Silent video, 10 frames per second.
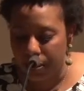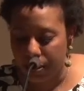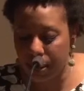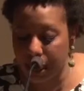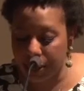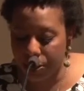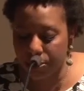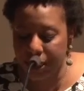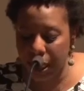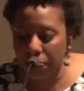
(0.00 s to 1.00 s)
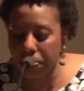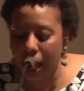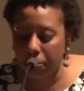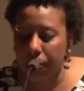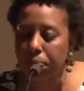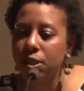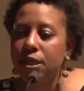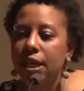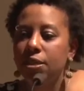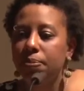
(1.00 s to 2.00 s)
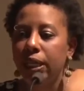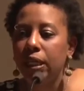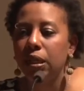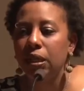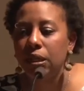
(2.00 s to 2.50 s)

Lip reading: The history of Black people says me.